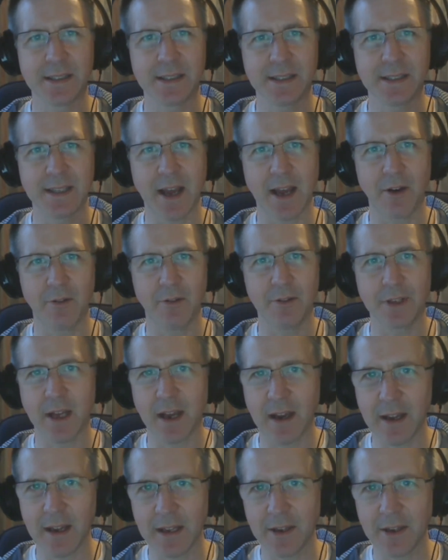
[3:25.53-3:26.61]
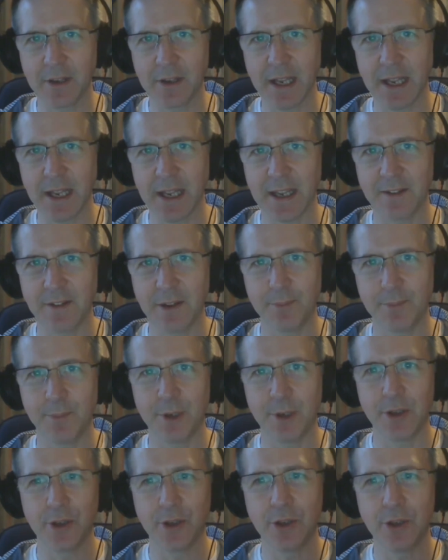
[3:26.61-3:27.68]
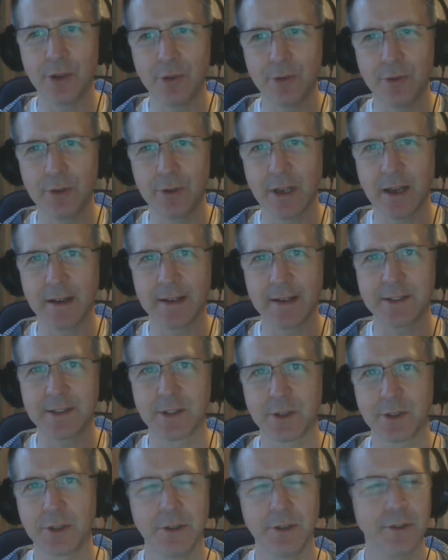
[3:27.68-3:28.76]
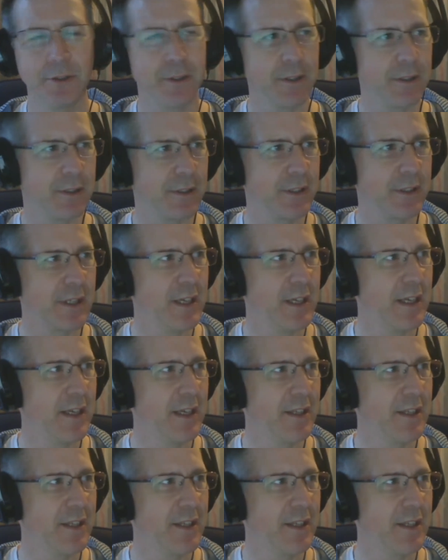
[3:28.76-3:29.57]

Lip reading: sound, I could hear it, but you guys couldn't.